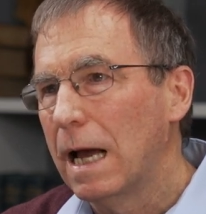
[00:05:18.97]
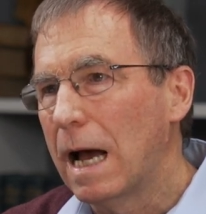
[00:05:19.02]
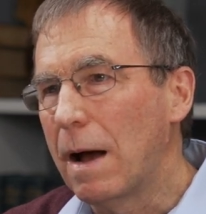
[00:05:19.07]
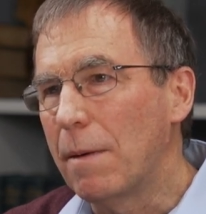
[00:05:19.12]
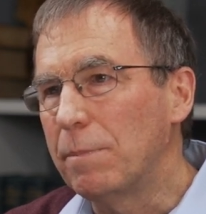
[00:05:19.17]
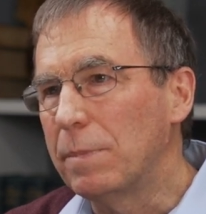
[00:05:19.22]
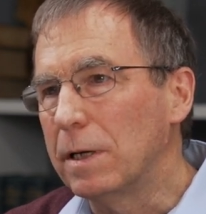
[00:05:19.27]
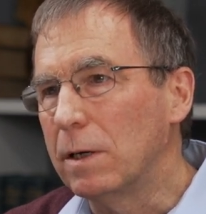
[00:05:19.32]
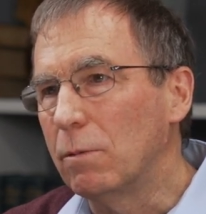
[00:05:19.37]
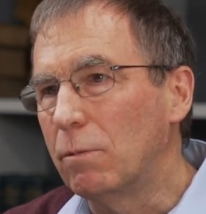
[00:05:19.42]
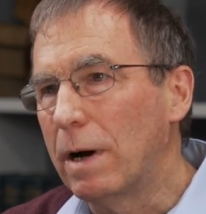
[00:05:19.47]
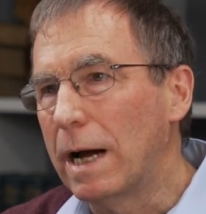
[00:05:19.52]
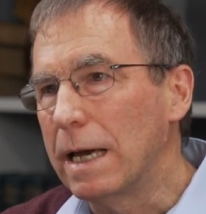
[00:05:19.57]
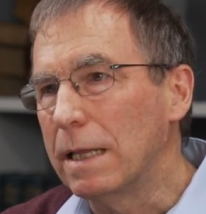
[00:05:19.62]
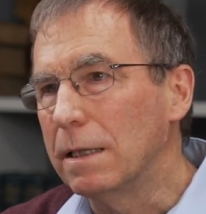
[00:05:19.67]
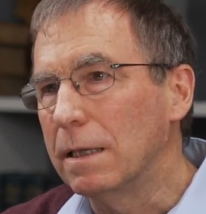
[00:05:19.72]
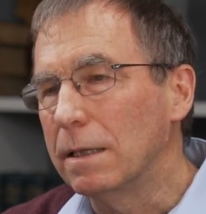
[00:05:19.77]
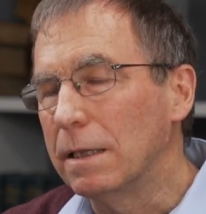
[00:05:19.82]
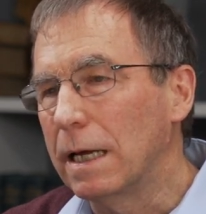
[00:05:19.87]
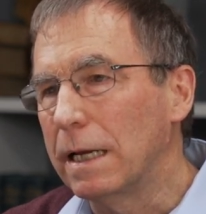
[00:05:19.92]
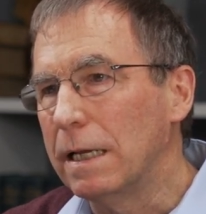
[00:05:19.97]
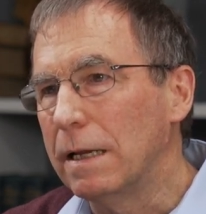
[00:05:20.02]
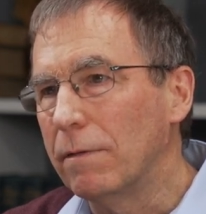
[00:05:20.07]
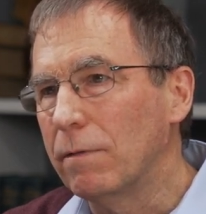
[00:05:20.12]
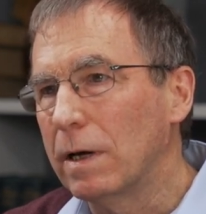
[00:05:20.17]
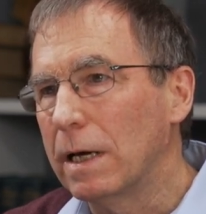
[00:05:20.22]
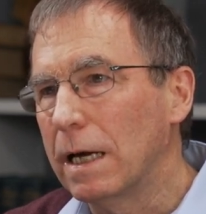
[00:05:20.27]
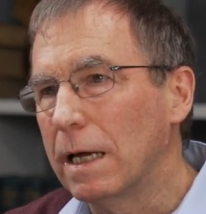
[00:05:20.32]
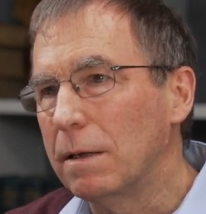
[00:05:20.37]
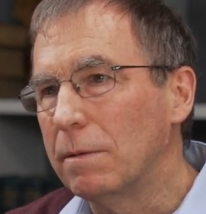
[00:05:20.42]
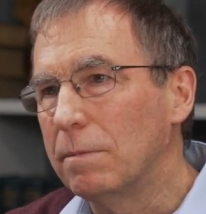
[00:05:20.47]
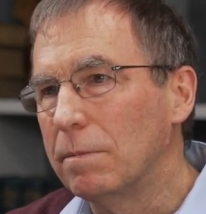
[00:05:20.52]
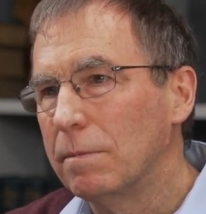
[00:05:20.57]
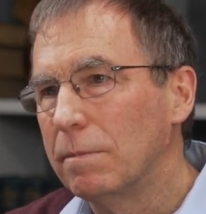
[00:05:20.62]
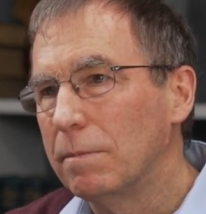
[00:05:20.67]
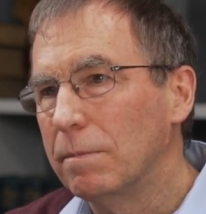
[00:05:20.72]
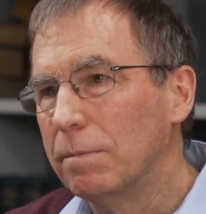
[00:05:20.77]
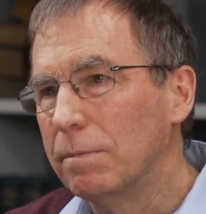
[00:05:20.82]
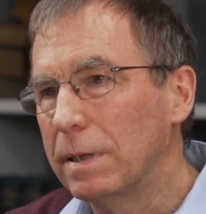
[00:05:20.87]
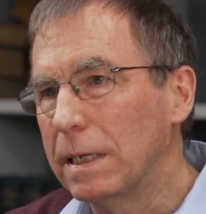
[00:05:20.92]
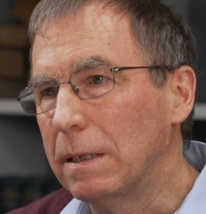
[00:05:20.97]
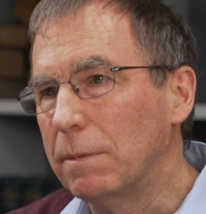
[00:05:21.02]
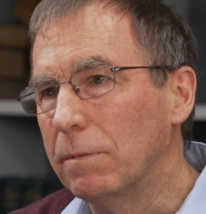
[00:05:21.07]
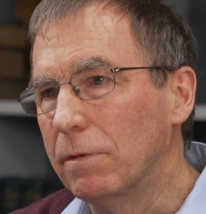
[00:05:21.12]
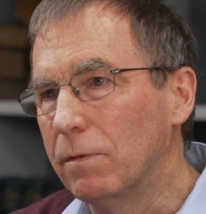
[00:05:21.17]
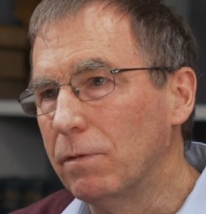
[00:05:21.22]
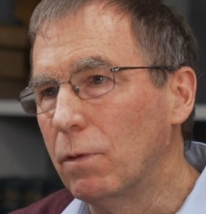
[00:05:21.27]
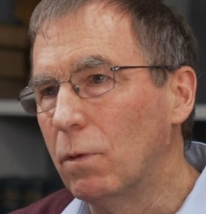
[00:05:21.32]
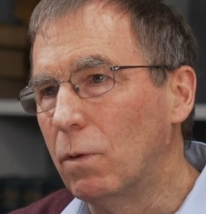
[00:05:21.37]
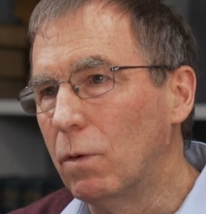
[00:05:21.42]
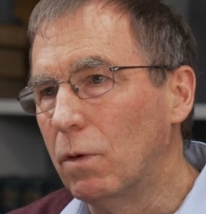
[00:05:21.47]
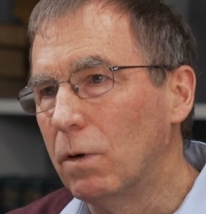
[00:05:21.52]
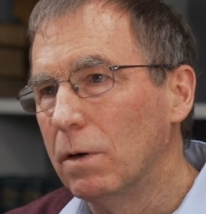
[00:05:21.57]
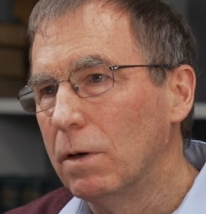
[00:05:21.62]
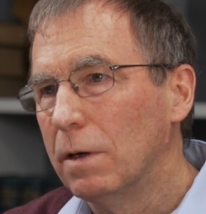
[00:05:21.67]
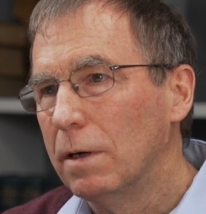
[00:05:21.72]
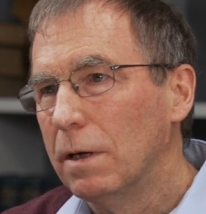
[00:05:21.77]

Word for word: up in a way that they never had been before.